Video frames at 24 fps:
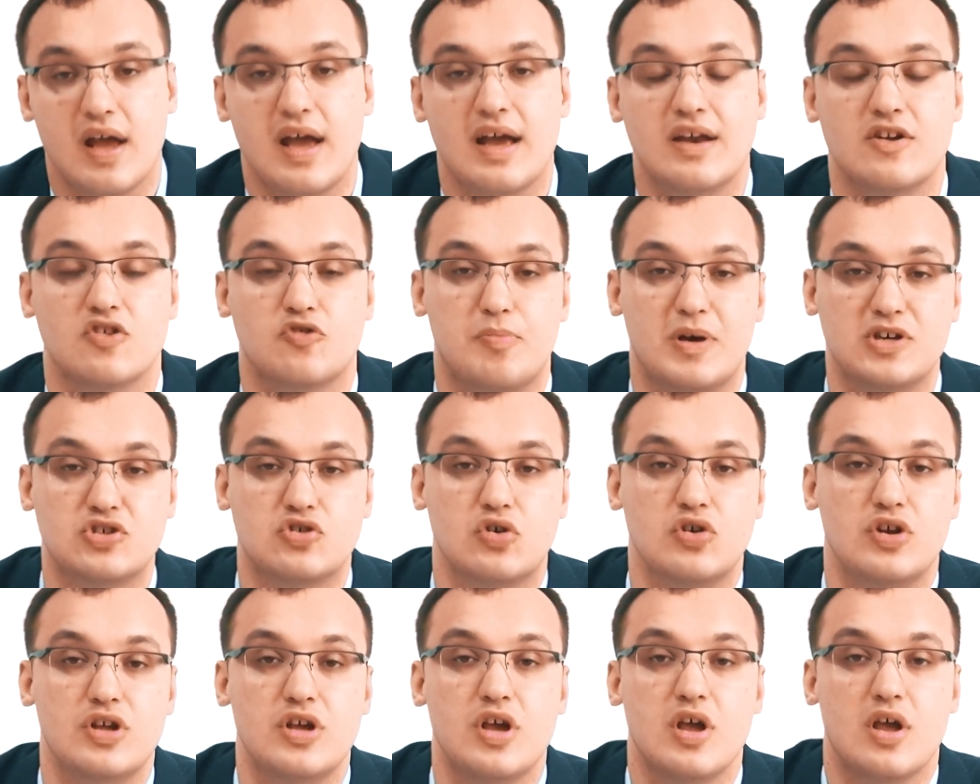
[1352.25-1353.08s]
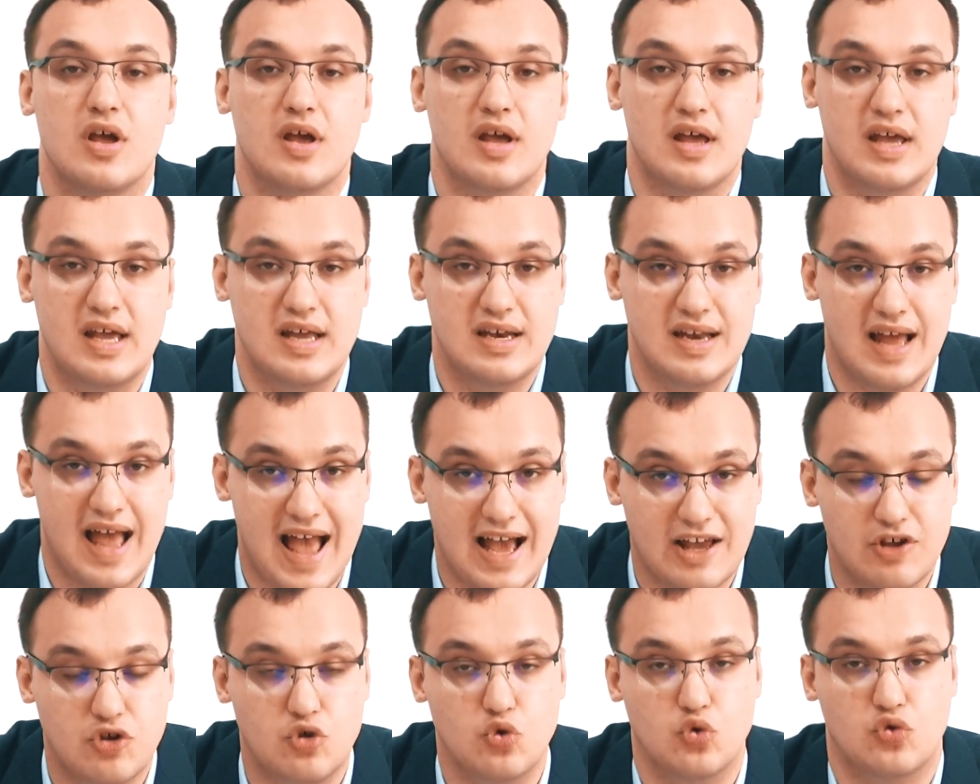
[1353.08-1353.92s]
And especially in
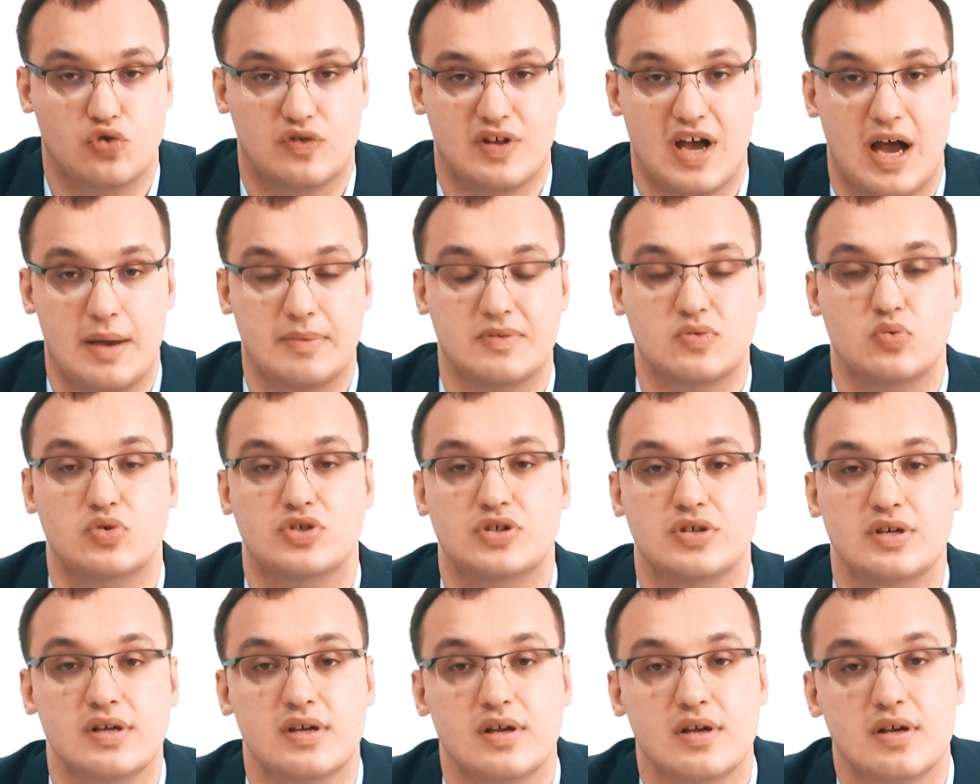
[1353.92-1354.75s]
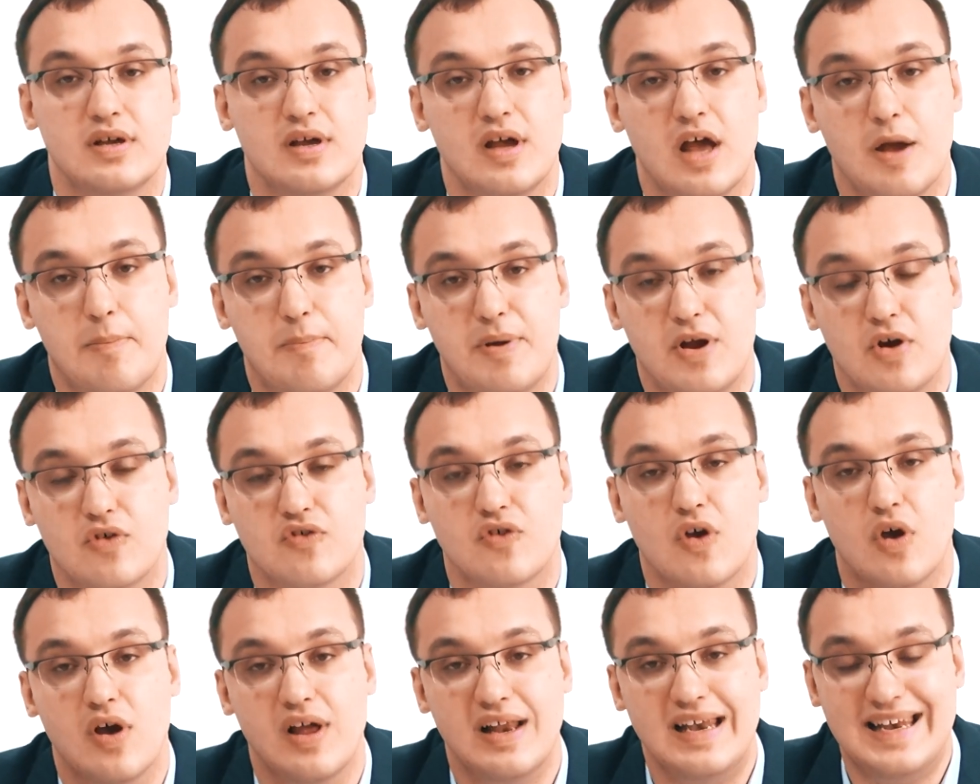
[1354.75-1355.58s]
acute types, which uh,
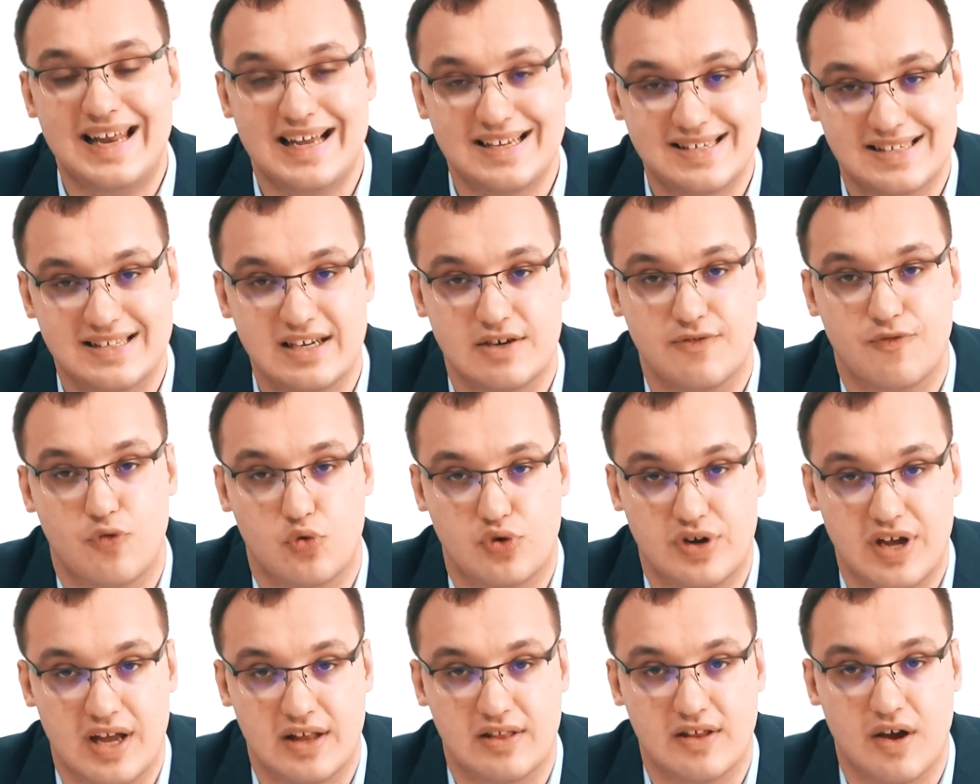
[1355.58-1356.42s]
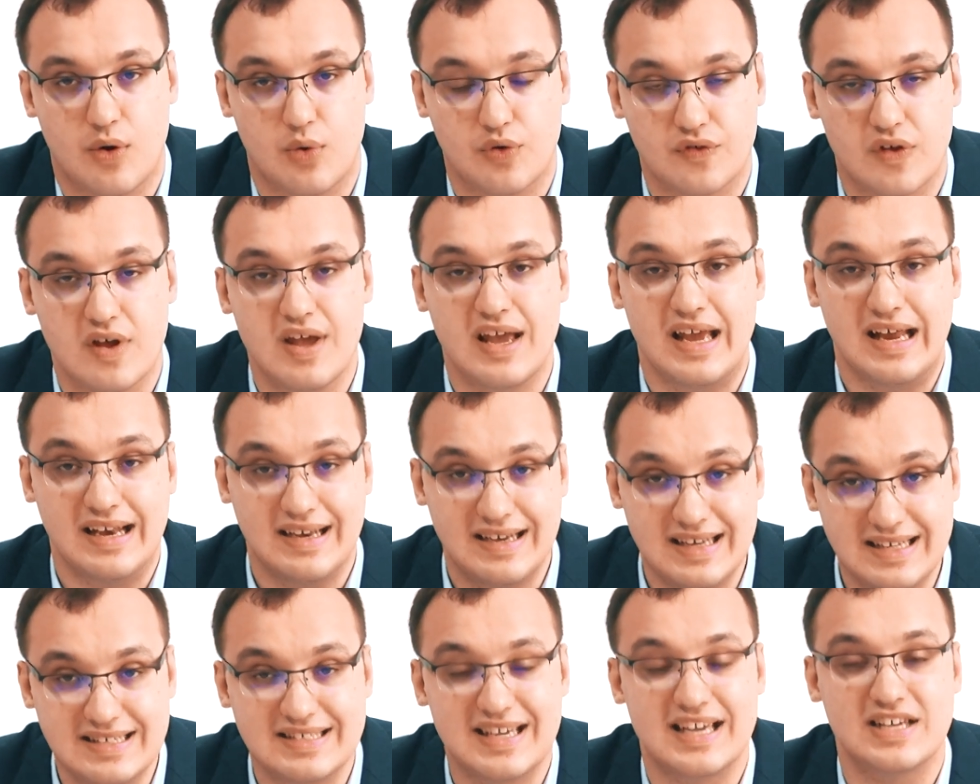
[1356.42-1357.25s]
appears less than 48 hours.
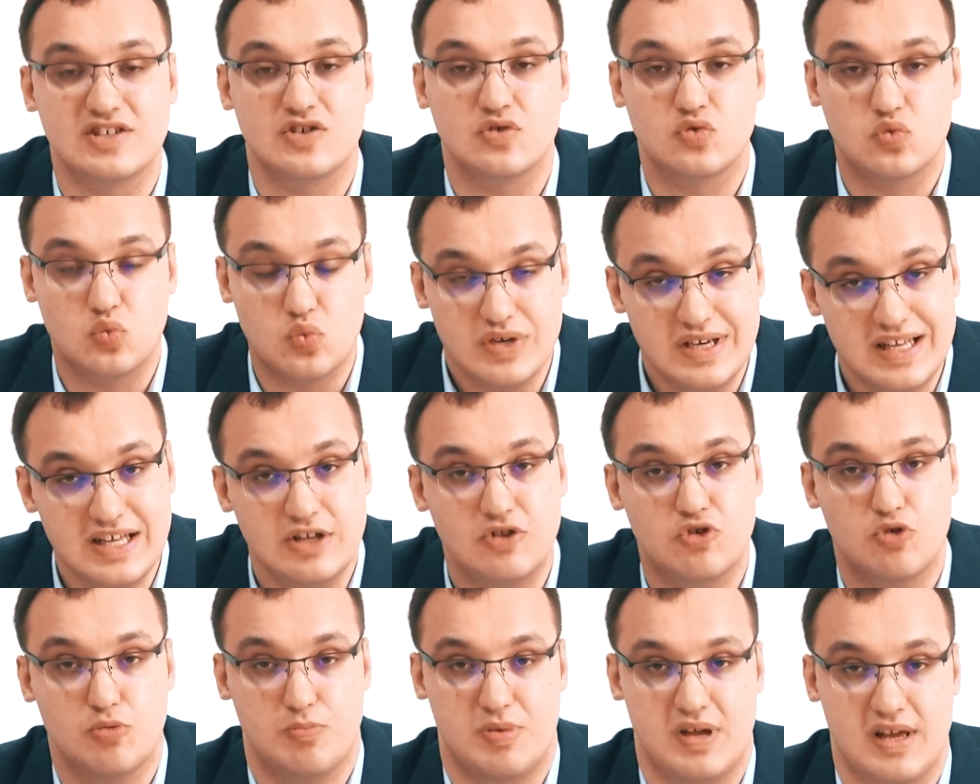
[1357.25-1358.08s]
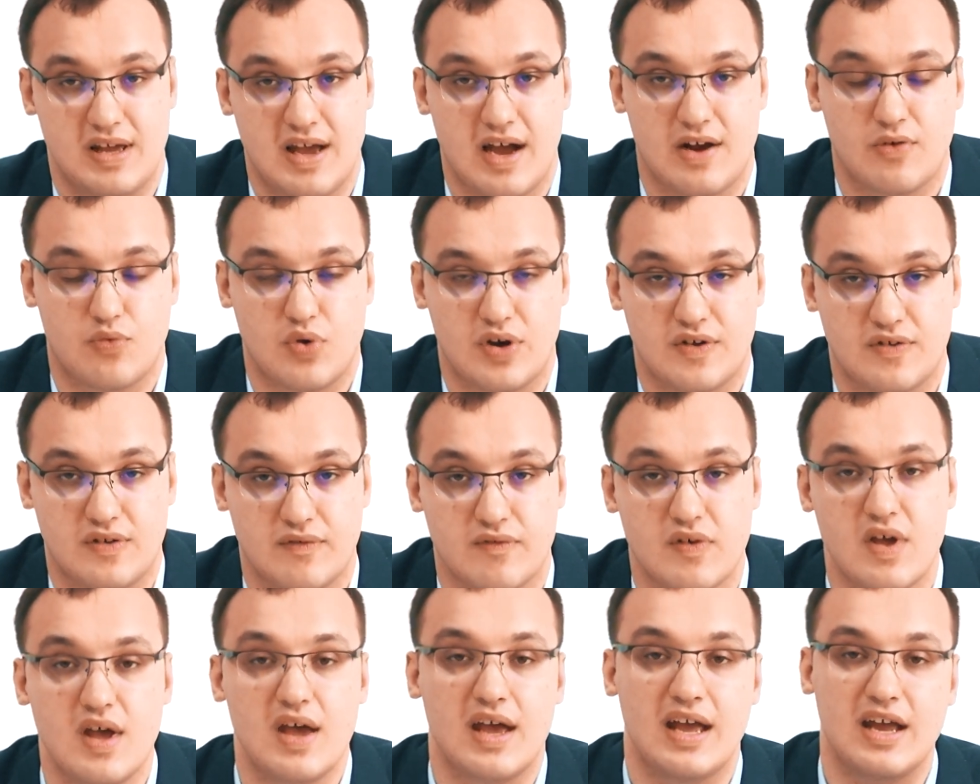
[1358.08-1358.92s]
In these cases, we need to be aggressive.